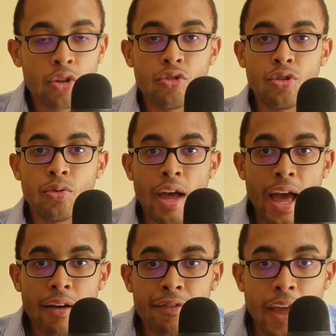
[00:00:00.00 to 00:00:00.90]
Do you
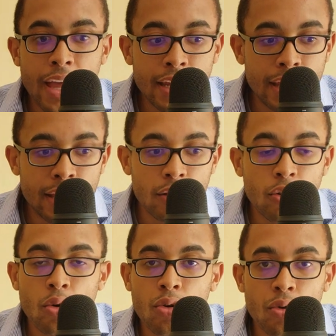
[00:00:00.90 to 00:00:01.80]
have any
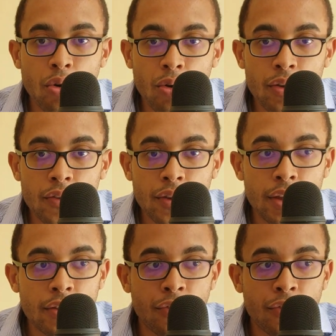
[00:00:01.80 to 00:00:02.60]
local currencies